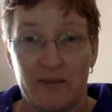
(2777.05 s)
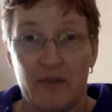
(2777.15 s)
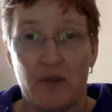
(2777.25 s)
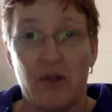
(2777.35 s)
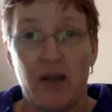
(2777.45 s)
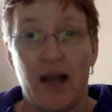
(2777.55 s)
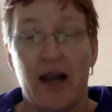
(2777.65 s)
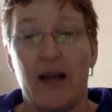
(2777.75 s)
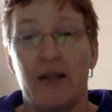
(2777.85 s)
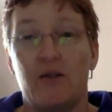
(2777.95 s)
So they
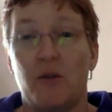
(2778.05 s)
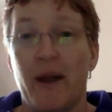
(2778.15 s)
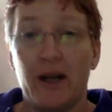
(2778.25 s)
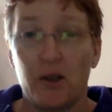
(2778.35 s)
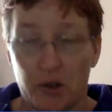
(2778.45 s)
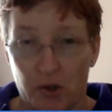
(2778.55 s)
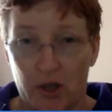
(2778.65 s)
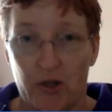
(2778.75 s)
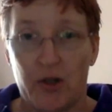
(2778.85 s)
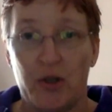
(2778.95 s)
add grammatical
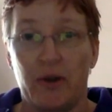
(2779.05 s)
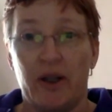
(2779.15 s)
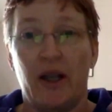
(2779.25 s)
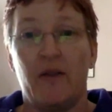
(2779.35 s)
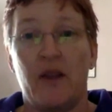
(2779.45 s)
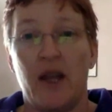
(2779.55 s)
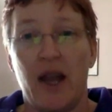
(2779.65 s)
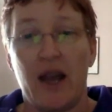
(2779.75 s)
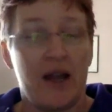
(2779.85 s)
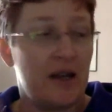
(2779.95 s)
structures to it, and they
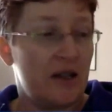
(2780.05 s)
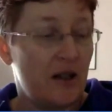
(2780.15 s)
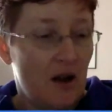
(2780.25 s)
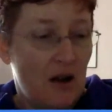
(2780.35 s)
add